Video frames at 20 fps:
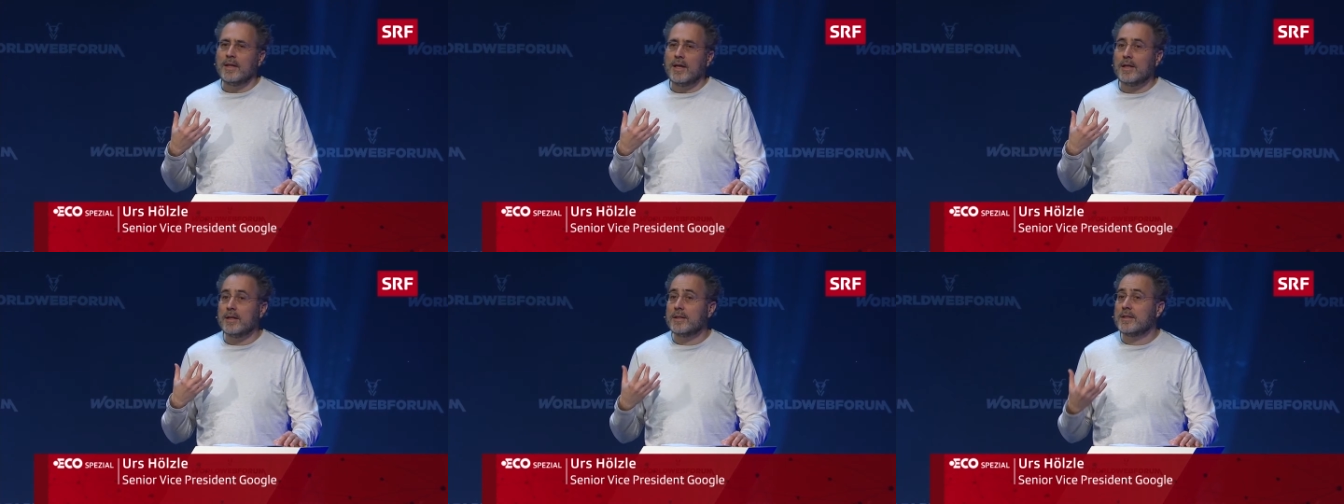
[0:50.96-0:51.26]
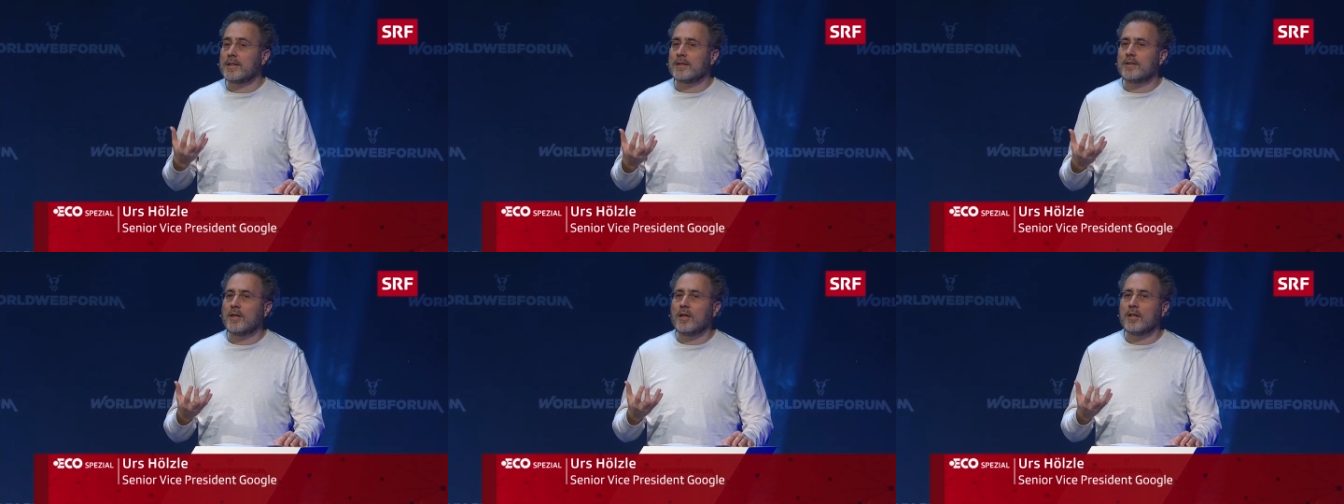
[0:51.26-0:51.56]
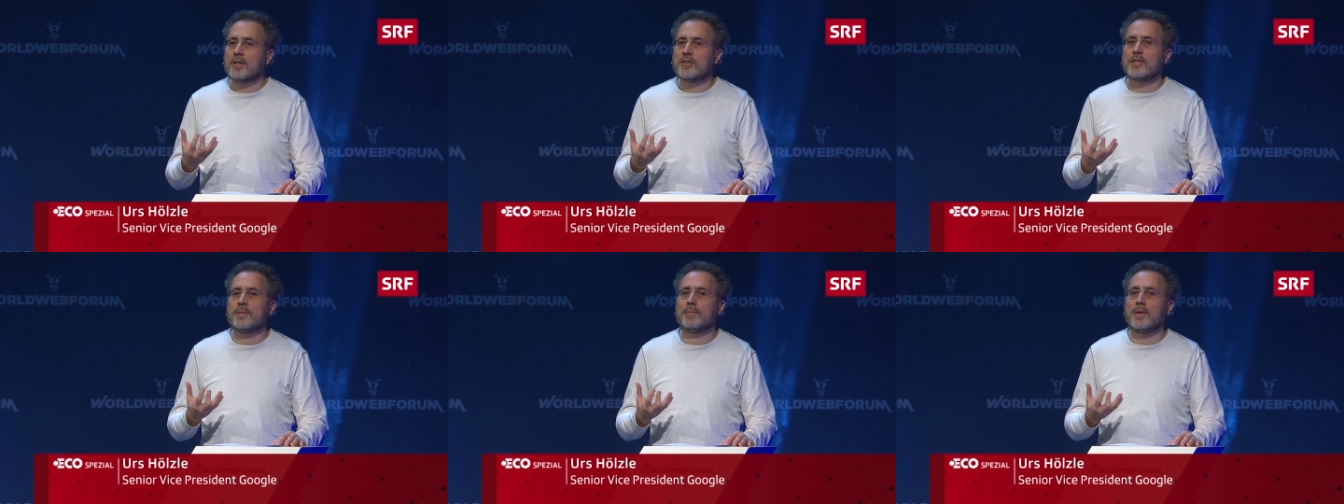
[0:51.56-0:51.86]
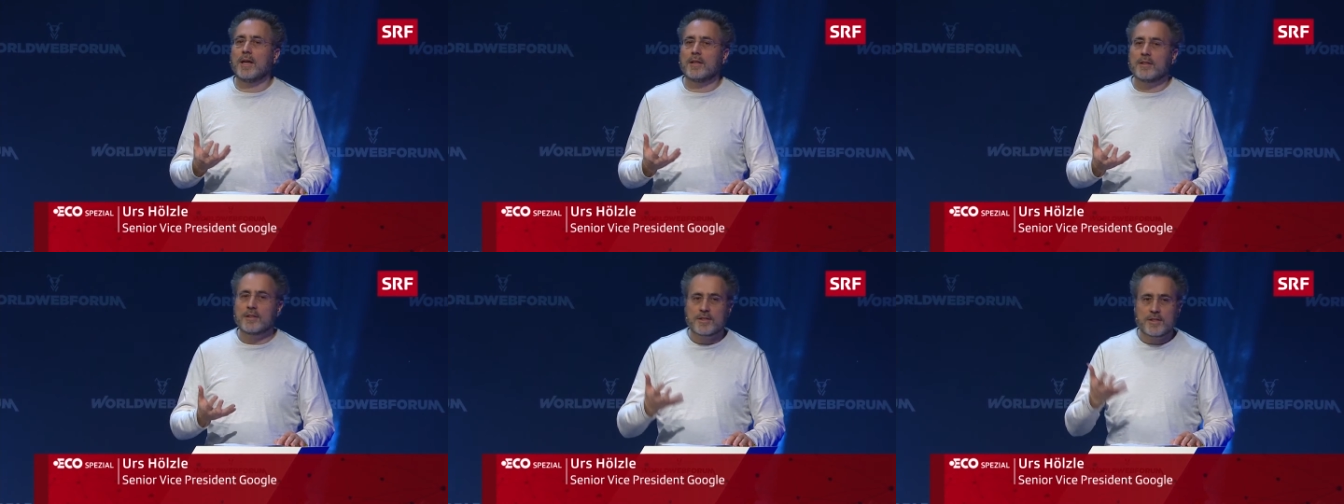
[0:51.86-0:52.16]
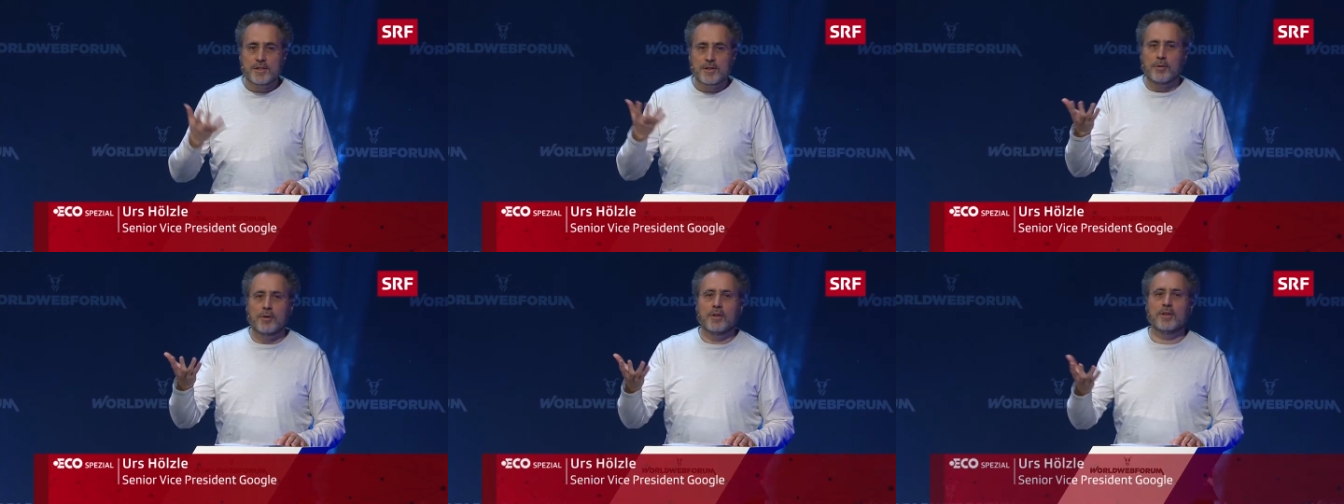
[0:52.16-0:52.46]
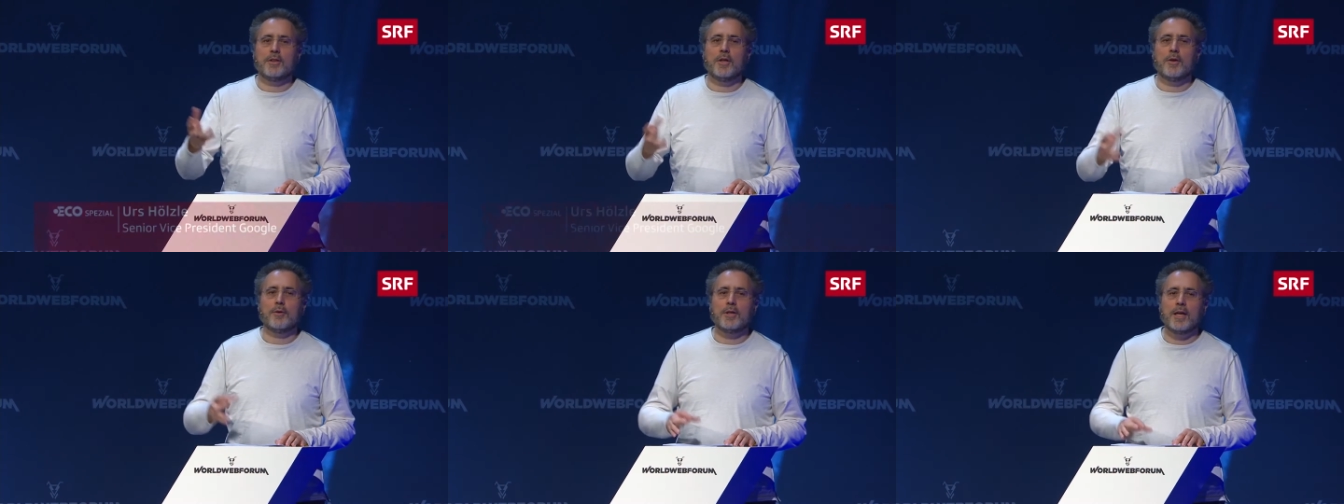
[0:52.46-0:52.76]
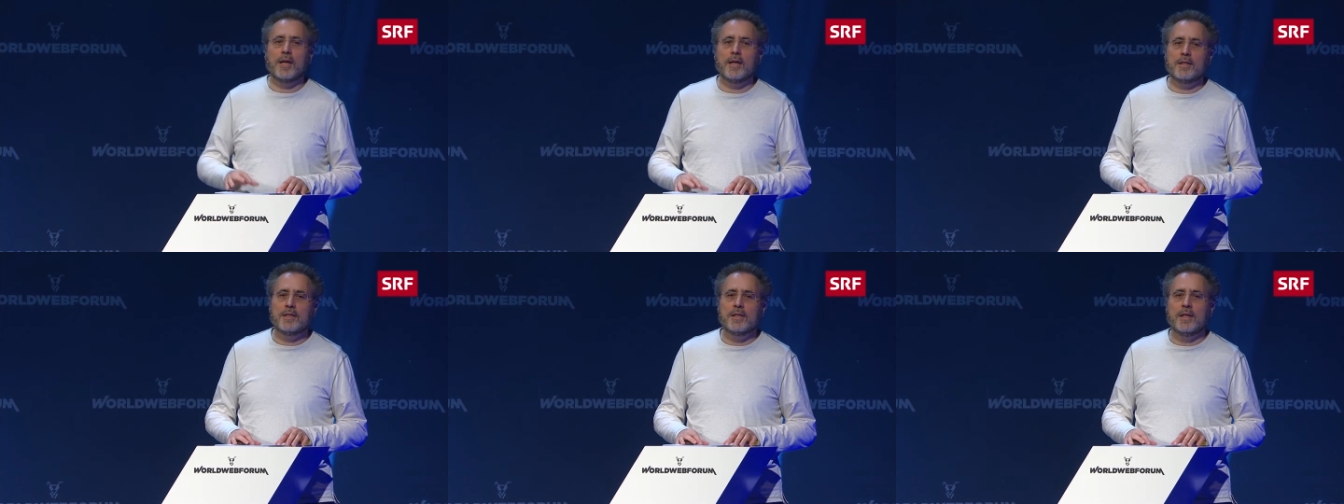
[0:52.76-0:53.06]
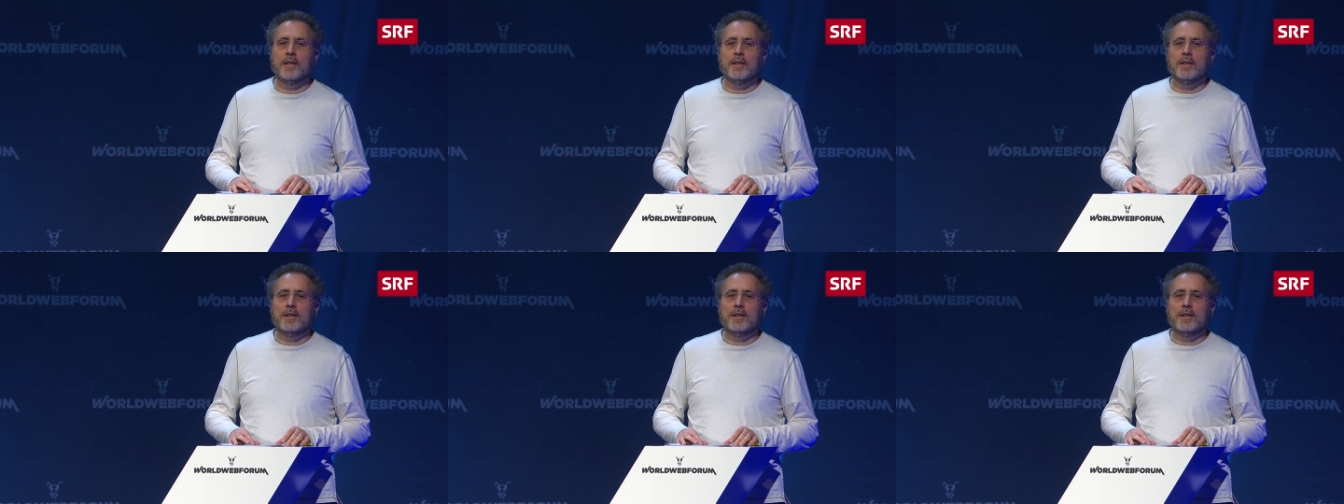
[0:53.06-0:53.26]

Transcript: uh, technology matters, you all know that.